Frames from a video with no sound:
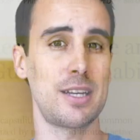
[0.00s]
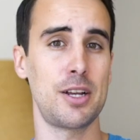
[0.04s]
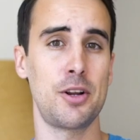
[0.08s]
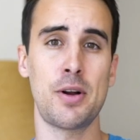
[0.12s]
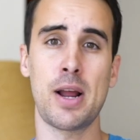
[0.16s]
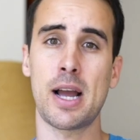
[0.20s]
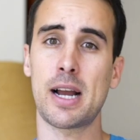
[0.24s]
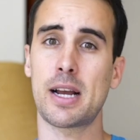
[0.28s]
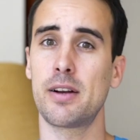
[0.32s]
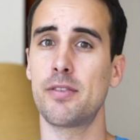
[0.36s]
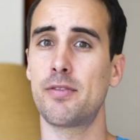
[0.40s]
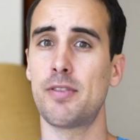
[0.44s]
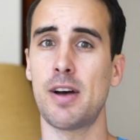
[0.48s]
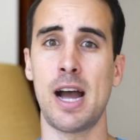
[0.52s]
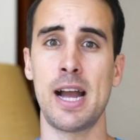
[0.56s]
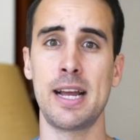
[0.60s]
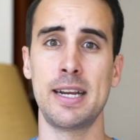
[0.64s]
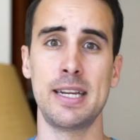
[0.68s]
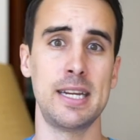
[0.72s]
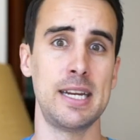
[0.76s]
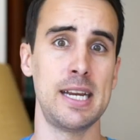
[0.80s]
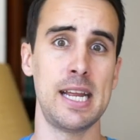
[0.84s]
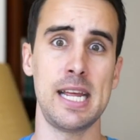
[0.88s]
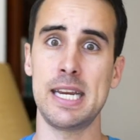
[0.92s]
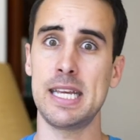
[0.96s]
you're not gonna
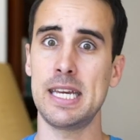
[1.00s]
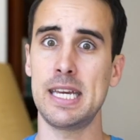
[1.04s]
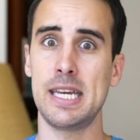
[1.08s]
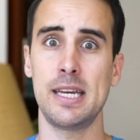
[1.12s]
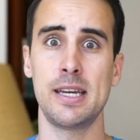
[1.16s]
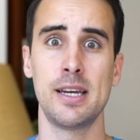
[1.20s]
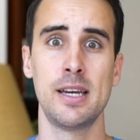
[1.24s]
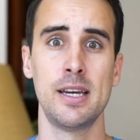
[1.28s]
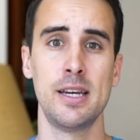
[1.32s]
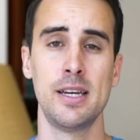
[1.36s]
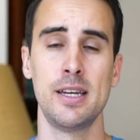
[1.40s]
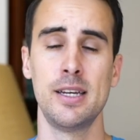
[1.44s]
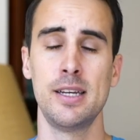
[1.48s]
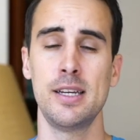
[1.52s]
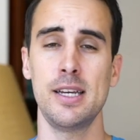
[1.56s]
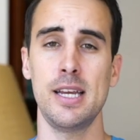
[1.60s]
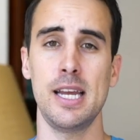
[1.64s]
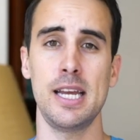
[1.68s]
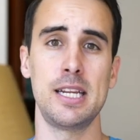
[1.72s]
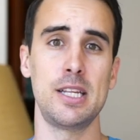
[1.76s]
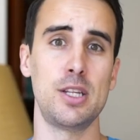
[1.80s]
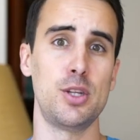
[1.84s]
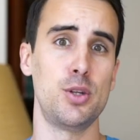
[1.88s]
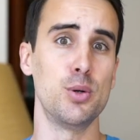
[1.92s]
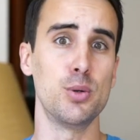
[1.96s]
find in any
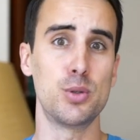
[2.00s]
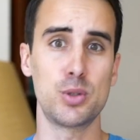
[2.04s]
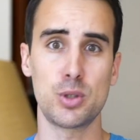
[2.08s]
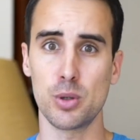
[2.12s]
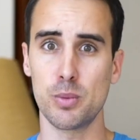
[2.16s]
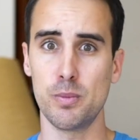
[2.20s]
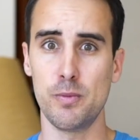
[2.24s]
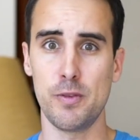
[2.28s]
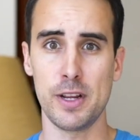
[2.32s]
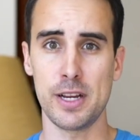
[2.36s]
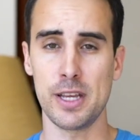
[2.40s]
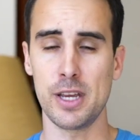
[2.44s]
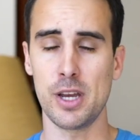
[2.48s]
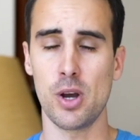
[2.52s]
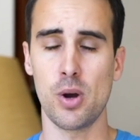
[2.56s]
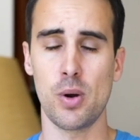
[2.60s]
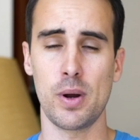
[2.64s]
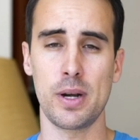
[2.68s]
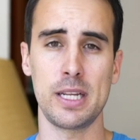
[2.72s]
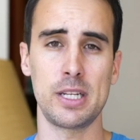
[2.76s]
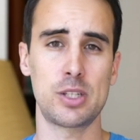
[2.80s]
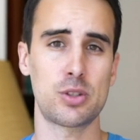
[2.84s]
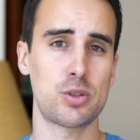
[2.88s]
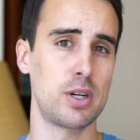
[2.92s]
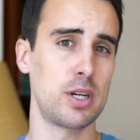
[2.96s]
YouTube video,
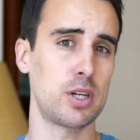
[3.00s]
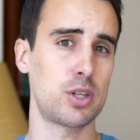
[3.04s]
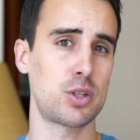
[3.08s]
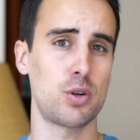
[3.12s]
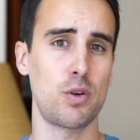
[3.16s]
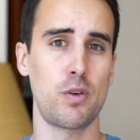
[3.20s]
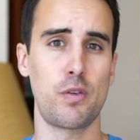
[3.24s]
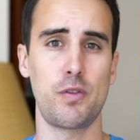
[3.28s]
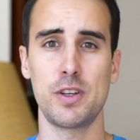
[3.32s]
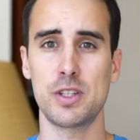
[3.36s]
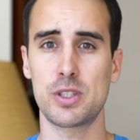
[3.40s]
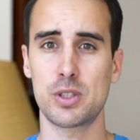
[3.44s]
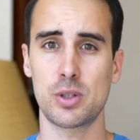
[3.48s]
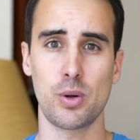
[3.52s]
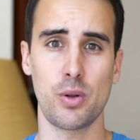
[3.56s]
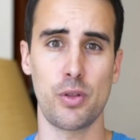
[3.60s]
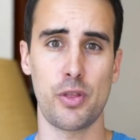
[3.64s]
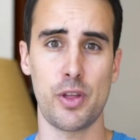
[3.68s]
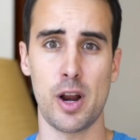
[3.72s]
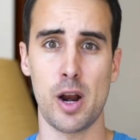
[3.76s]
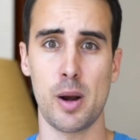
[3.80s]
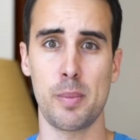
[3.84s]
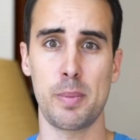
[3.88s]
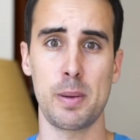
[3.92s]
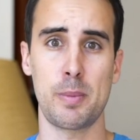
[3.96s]
any traditional physical
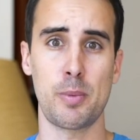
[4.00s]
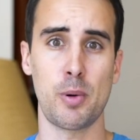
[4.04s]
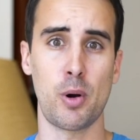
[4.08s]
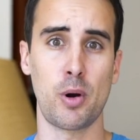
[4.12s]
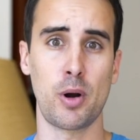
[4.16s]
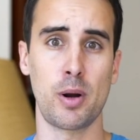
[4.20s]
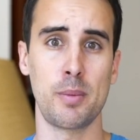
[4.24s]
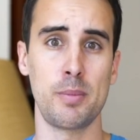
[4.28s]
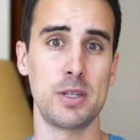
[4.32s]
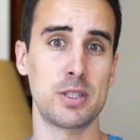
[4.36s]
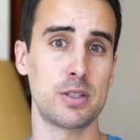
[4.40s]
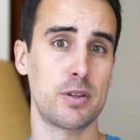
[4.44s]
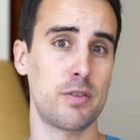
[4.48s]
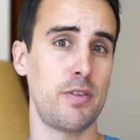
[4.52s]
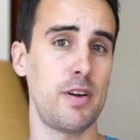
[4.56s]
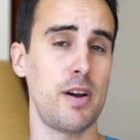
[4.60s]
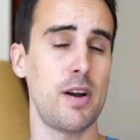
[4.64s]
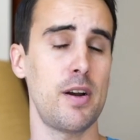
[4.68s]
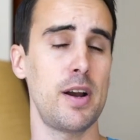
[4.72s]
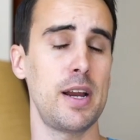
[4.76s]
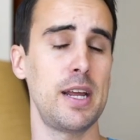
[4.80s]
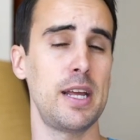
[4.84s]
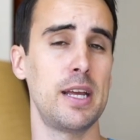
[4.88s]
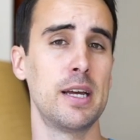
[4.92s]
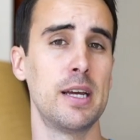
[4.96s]
therapy program. These are
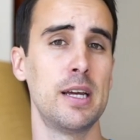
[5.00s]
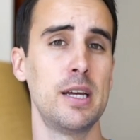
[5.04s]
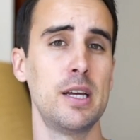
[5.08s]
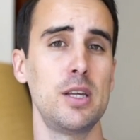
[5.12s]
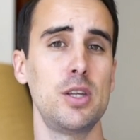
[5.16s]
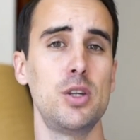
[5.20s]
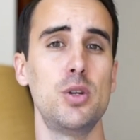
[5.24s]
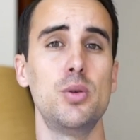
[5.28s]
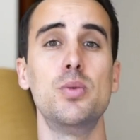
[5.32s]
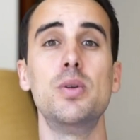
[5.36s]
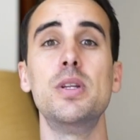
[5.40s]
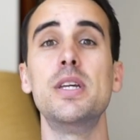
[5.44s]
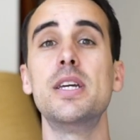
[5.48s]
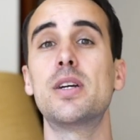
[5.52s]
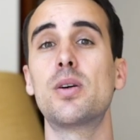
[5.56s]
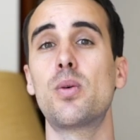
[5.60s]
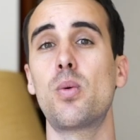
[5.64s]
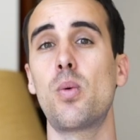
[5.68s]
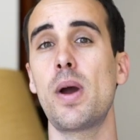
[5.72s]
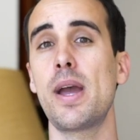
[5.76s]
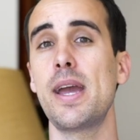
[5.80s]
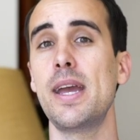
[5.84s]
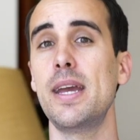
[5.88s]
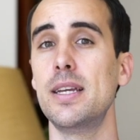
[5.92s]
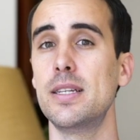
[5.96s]
very unique
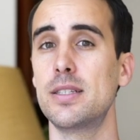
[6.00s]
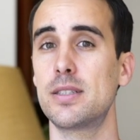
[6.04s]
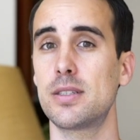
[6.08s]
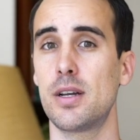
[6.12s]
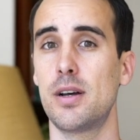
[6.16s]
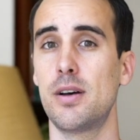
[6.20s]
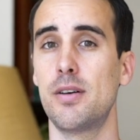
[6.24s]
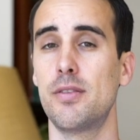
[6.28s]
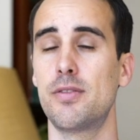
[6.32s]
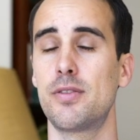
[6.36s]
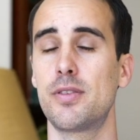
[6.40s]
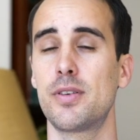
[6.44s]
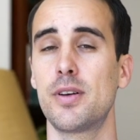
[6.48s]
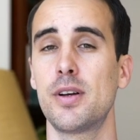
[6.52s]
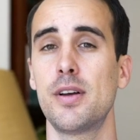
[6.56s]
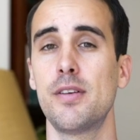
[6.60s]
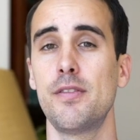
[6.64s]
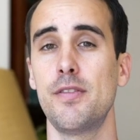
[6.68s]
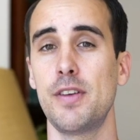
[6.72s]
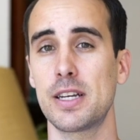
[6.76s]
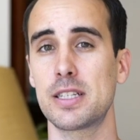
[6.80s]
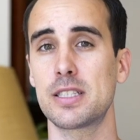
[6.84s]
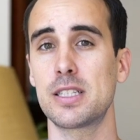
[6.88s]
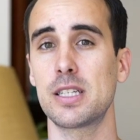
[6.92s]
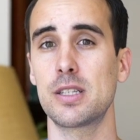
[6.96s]
ways of
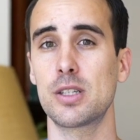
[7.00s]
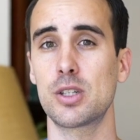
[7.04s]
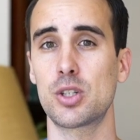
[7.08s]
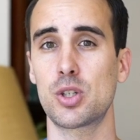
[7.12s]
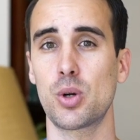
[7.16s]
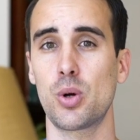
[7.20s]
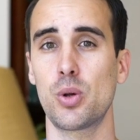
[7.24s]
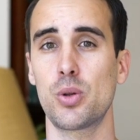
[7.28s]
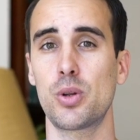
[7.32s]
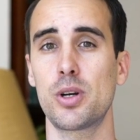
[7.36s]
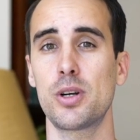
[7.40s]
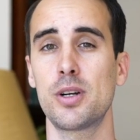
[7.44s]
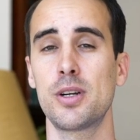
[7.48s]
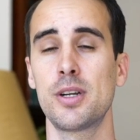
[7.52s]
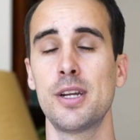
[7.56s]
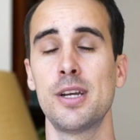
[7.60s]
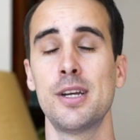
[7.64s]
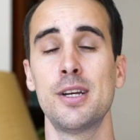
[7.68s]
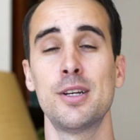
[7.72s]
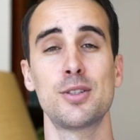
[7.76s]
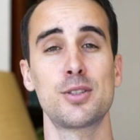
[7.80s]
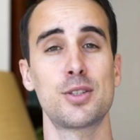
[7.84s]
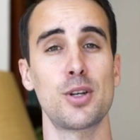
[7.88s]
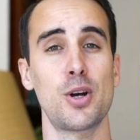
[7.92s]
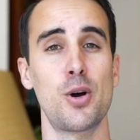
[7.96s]
fixing the shoulder.
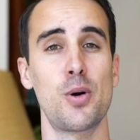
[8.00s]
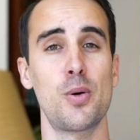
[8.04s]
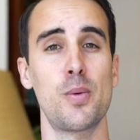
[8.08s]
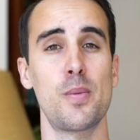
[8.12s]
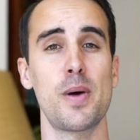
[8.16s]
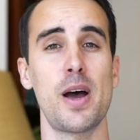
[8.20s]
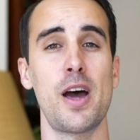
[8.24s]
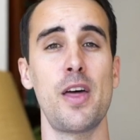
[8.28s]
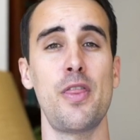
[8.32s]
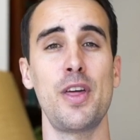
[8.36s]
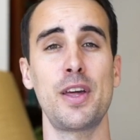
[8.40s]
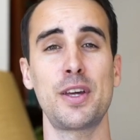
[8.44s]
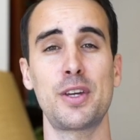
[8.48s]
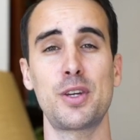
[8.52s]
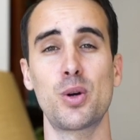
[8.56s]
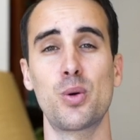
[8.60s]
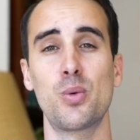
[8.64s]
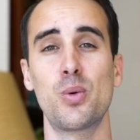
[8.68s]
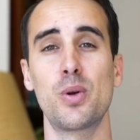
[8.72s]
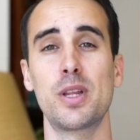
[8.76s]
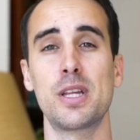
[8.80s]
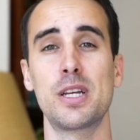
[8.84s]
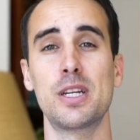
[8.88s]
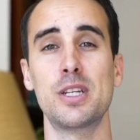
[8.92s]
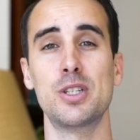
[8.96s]
So I think you'll
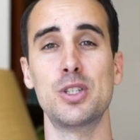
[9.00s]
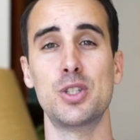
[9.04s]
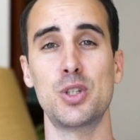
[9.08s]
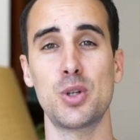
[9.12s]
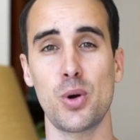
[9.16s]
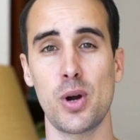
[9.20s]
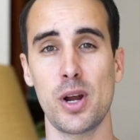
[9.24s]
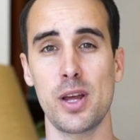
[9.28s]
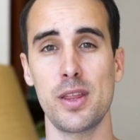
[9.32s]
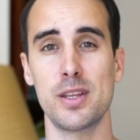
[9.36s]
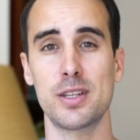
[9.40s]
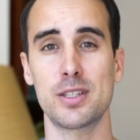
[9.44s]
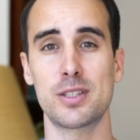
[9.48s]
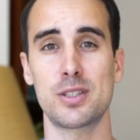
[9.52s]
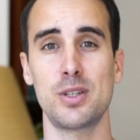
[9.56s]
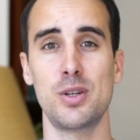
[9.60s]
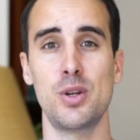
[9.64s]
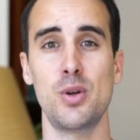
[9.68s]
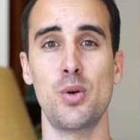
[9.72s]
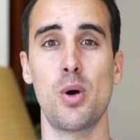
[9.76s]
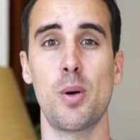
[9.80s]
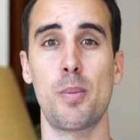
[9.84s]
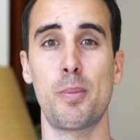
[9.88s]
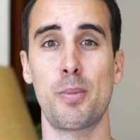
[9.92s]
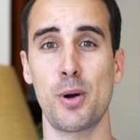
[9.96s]
really enjoy this
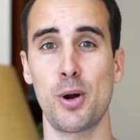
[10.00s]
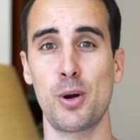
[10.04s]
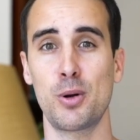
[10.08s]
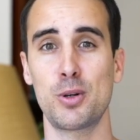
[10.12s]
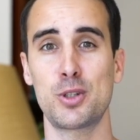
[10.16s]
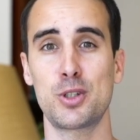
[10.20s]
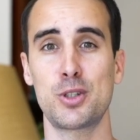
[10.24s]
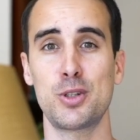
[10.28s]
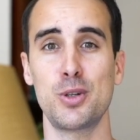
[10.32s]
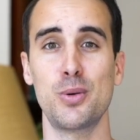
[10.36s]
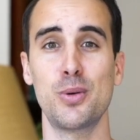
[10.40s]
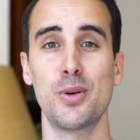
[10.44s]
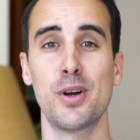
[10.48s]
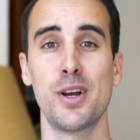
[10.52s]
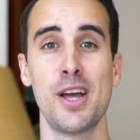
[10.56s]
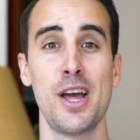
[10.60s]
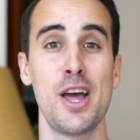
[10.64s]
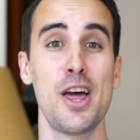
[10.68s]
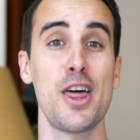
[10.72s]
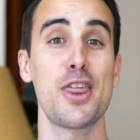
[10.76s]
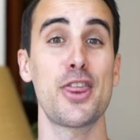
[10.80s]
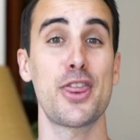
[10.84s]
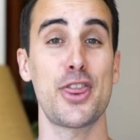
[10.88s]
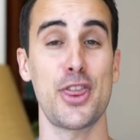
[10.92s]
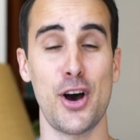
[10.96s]
new approach to
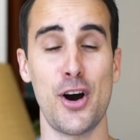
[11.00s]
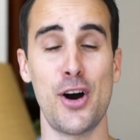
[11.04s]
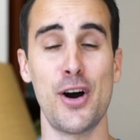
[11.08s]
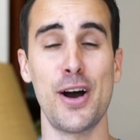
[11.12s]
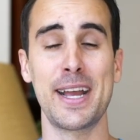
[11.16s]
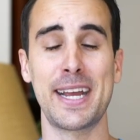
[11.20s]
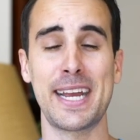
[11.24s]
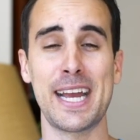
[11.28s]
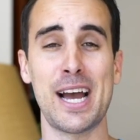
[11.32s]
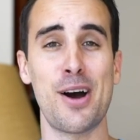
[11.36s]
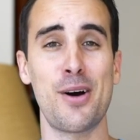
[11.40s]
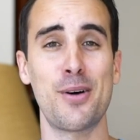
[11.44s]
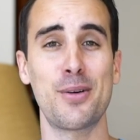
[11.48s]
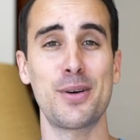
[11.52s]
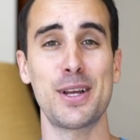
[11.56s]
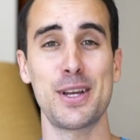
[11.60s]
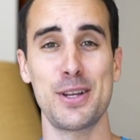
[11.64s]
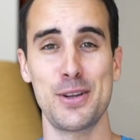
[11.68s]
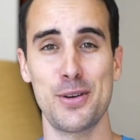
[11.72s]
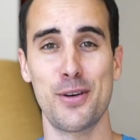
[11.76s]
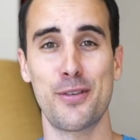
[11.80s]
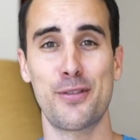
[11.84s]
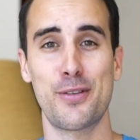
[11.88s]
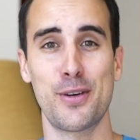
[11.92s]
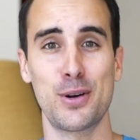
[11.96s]
thawing out
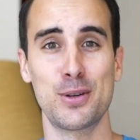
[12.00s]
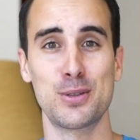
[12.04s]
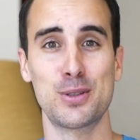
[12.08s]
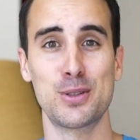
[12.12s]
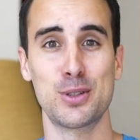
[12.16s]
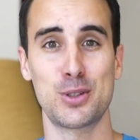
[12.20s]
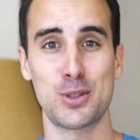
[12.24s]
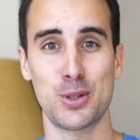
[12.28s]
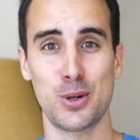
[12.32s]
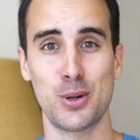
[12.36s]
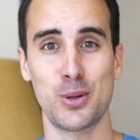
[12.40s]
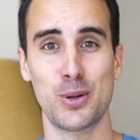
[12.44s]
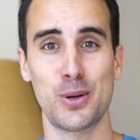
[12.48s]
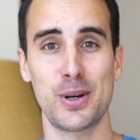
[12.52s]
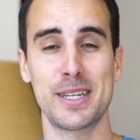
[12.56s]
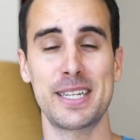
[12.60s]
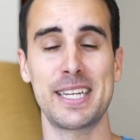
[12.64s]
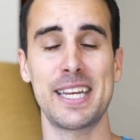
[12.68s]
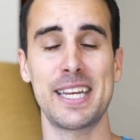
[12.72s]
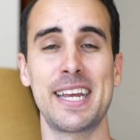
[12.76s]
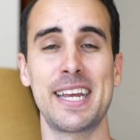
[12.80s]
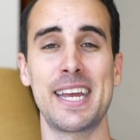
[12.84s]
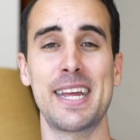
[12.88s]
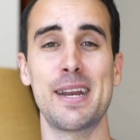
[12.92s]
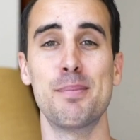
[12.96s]
your frozen shoulder and
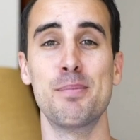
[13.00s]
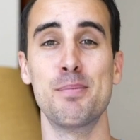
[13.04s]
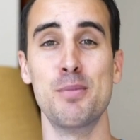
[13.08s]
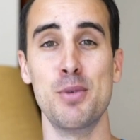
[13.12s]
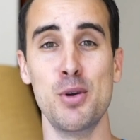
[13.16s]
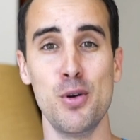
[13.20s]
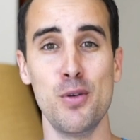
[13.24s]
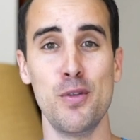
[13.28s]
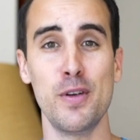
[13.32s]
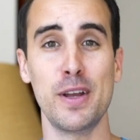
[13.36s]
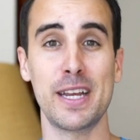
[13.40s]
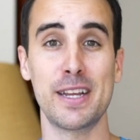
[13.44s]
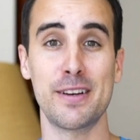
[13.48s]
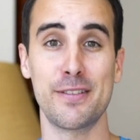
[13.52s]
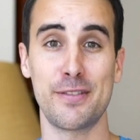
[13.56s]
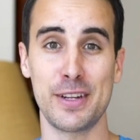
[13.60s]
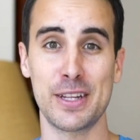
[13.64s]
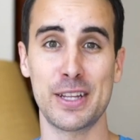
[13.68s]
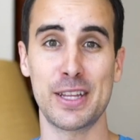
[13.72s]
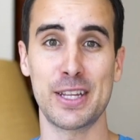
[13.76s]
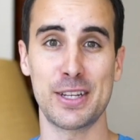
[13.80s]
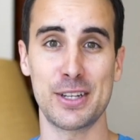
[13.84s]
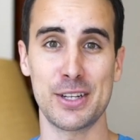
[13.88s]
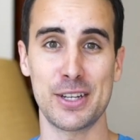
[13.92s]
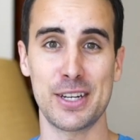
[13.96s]
it moving and
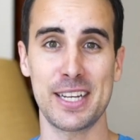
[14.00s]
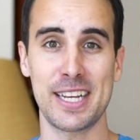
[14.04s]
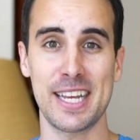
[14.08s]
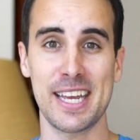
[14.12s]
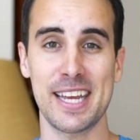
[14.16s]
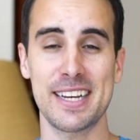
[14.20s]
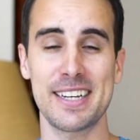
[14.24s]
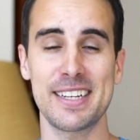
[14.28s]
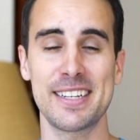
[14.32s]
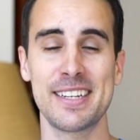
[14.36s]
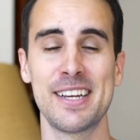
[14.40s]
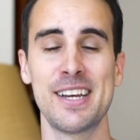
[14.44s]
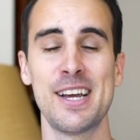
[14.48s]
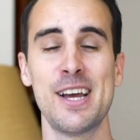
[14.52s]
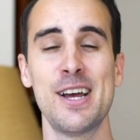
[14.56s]
feeling good again.